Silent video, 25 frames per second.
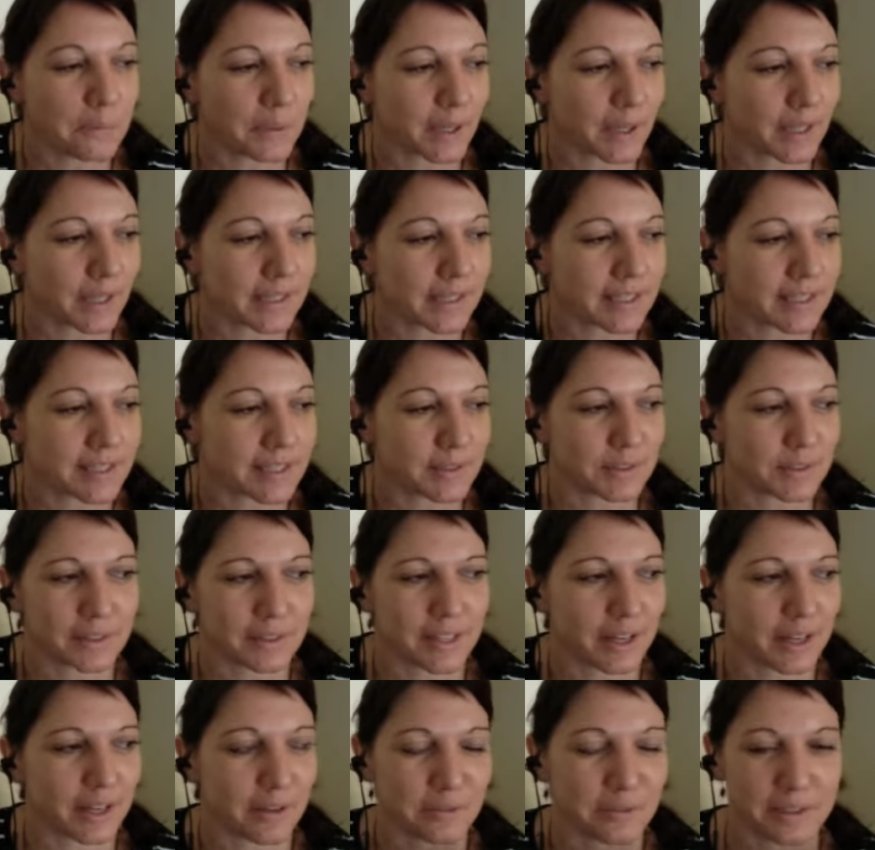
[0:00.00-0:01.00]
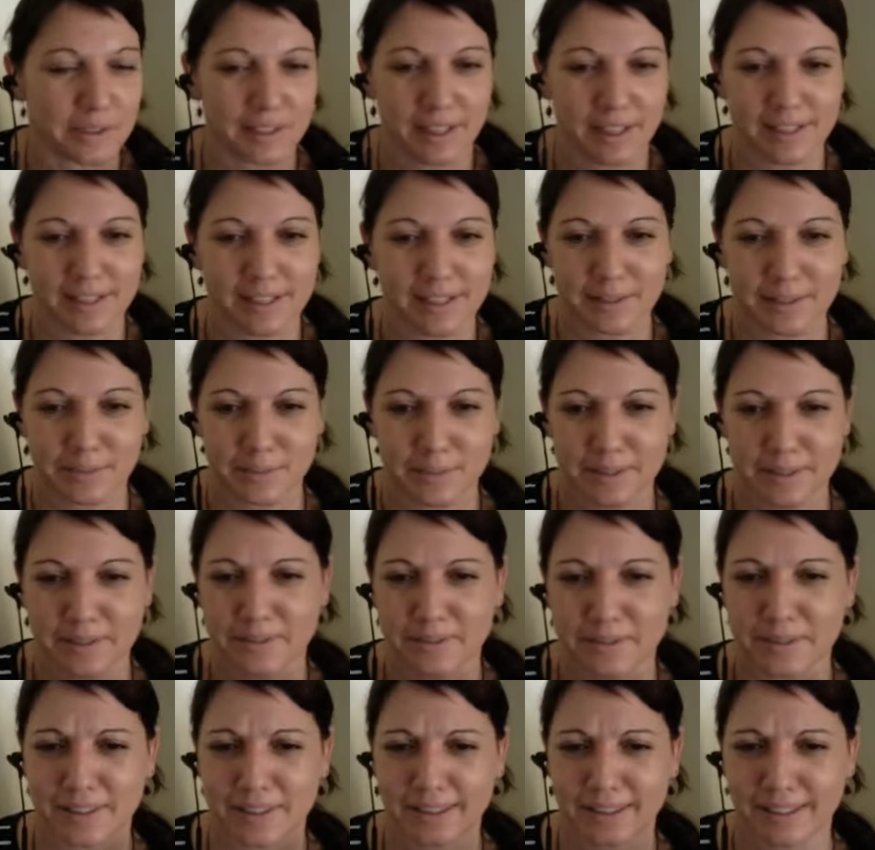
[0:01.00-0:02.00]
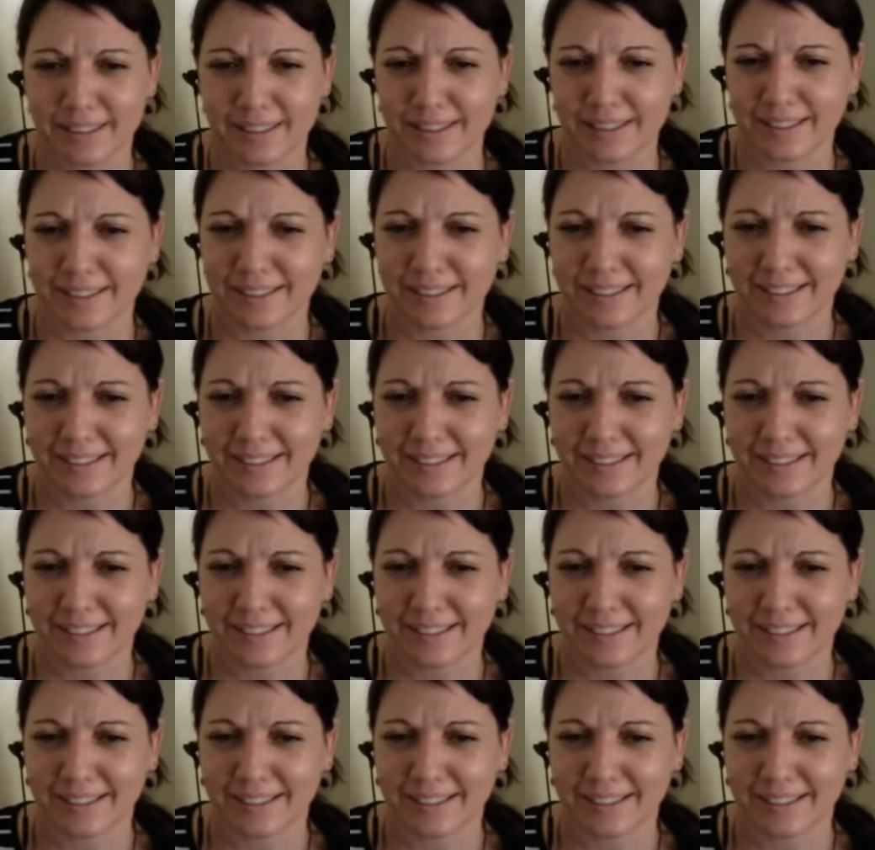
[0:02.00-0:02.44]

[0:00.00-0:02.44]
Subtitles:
but I just, realized it wasn't really,